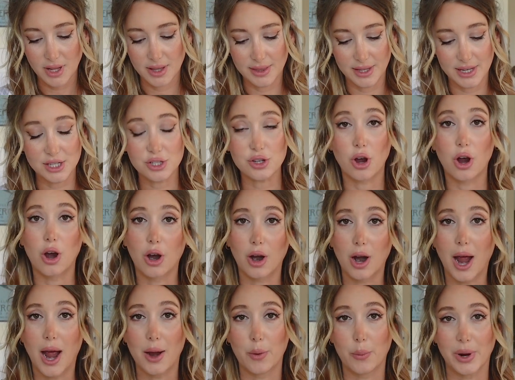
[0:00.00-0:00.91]
These are
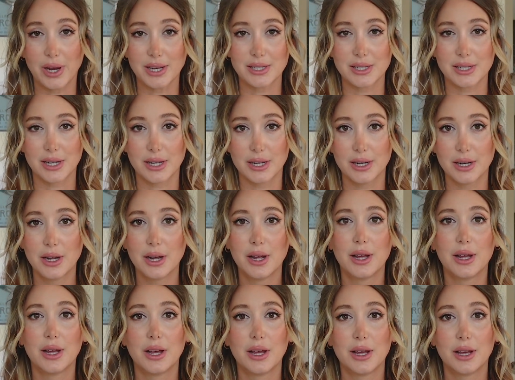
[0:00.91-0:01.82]
high-waisted
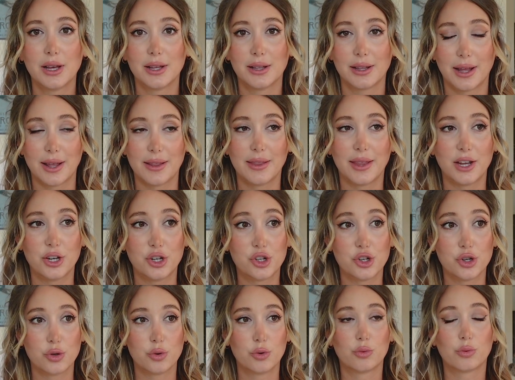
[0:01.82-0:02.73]
and they
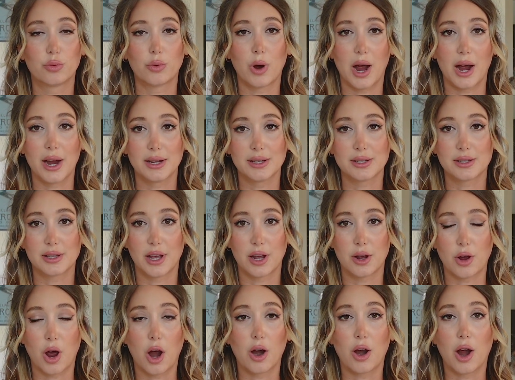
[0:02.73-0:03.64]
do rise.
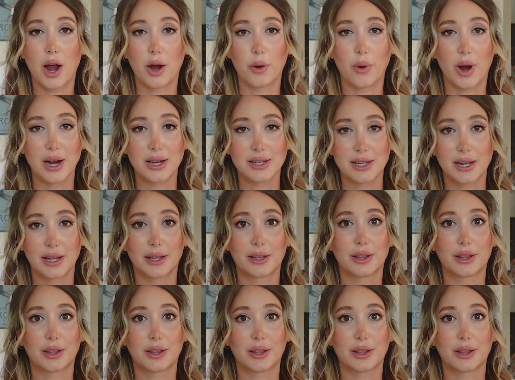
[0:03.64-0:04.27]
They are high-rise.